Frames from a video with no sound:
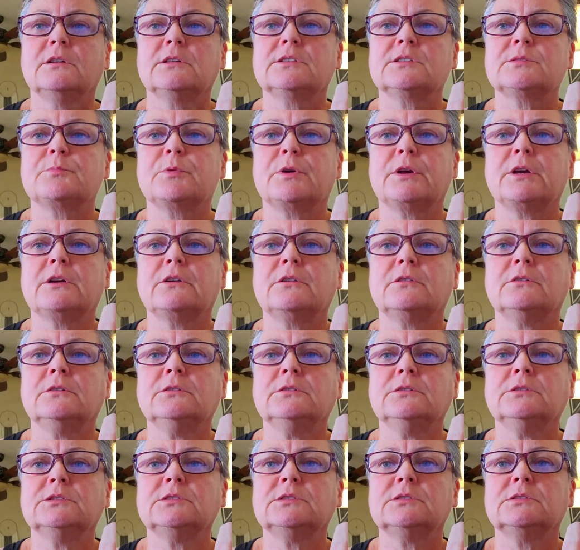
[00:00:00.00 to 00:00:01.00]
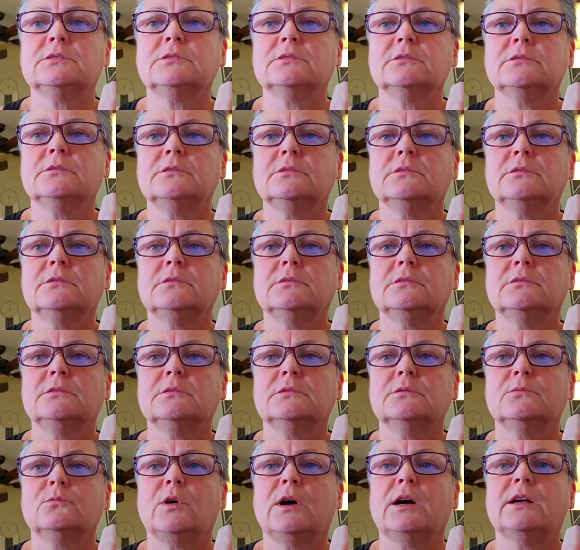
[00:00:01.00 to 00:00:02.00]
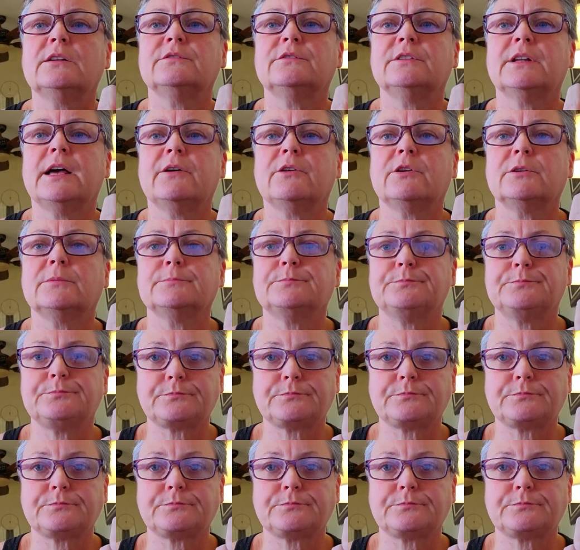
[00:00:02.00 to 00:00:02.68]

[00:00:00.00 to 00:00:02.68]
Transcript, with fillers: Sprinkles. Wildflower.